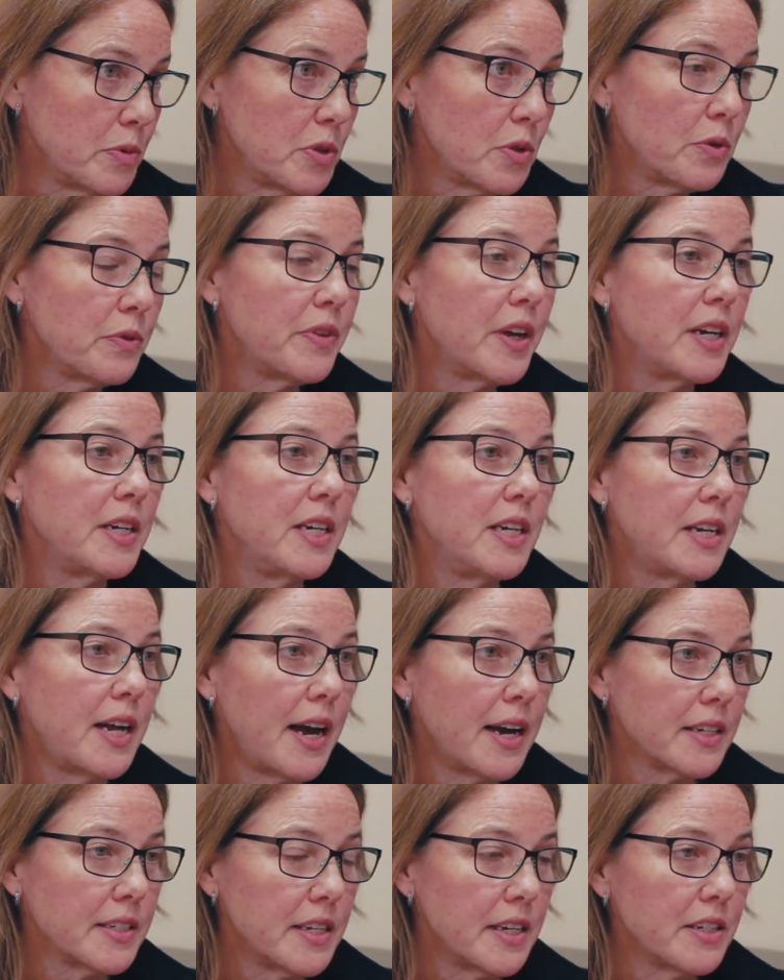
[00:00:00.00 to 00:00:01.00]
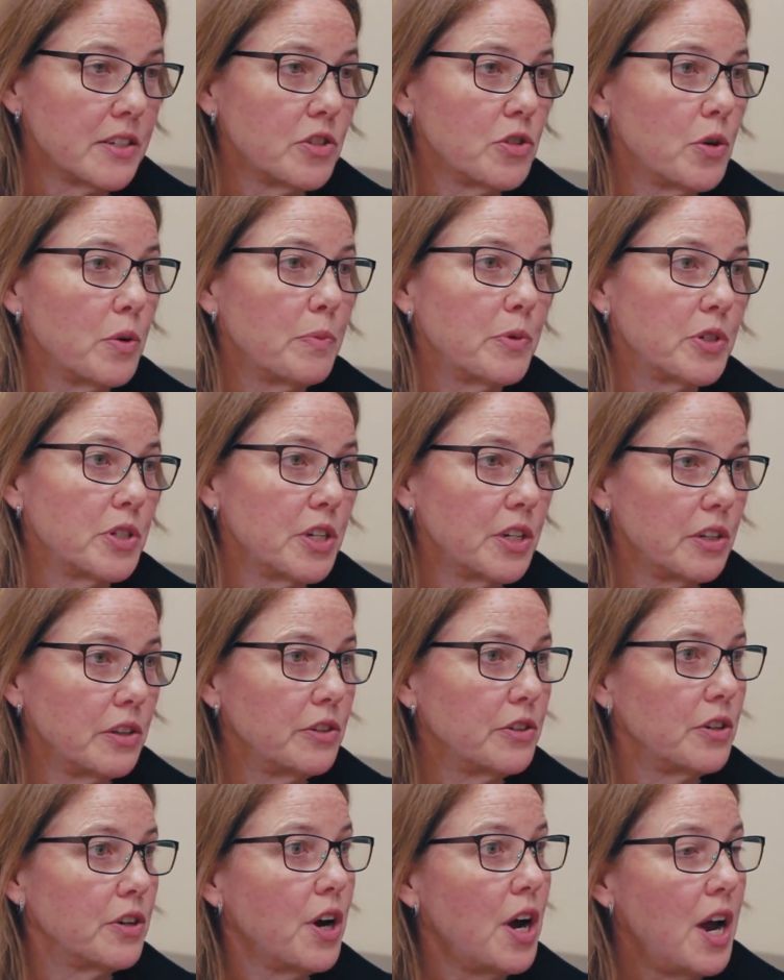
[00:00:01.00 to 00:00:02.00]
So if they need access to a
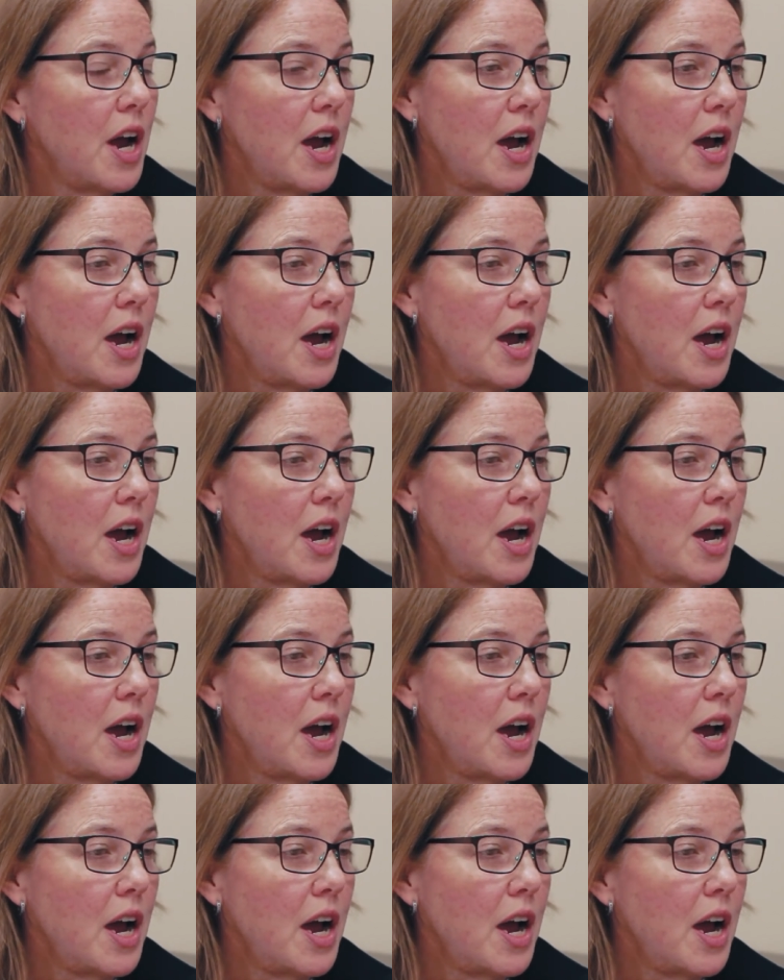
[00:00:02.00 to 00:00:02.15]
particular